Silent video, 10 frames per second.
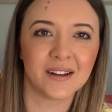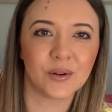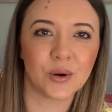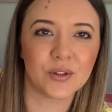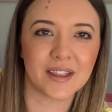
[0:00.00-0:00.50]

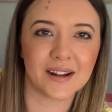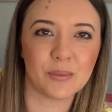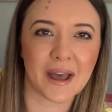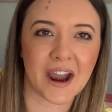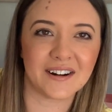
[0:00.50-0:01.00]
all the little
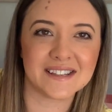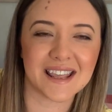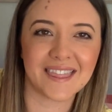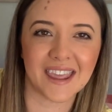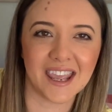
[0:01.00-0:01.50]

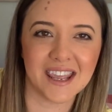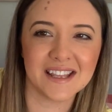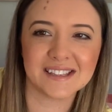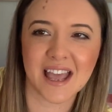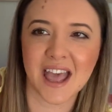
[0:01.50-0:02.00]
Paris-y
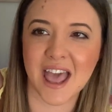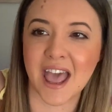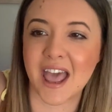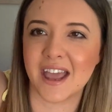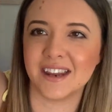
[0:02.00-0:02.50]
things.
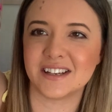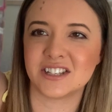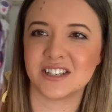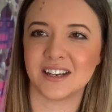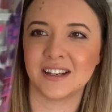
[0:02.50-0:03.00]
And
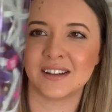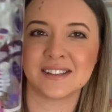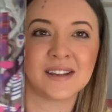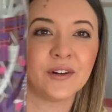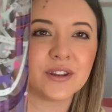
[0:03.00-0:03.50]
she
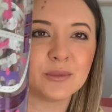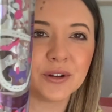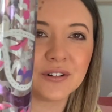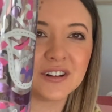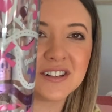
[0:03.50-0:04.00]
looks like I've got the
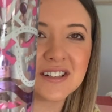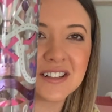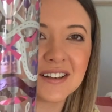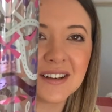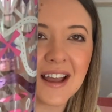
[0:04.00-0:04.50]
Moulin Rouge.
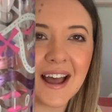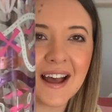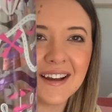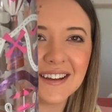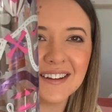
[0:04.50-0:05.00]

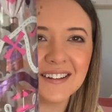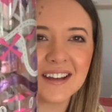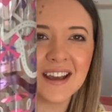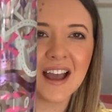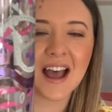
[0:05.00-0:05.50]
Cute.
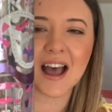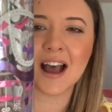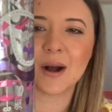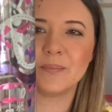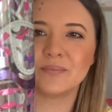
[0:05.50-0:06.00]

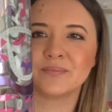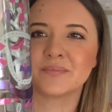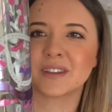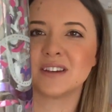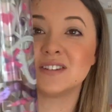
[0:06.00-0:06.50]

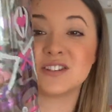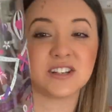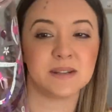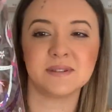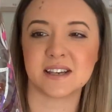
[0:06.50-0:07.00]

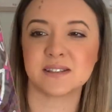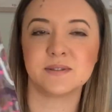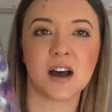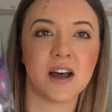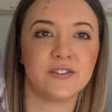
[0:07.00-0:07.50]
She's obsessed with
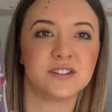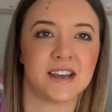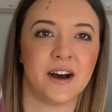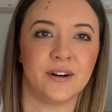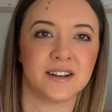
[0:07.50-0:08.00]
the Eiffel
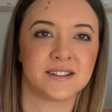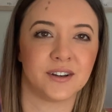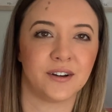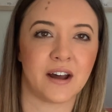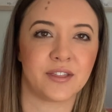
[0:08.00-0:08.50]
Tower, so
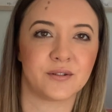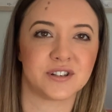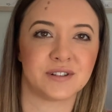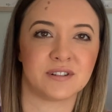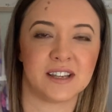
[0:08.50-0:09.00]
I thought
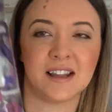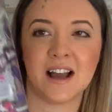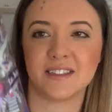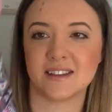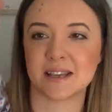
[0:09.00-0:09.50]
she'd really
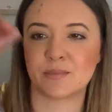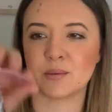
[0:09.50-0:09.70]
like this. I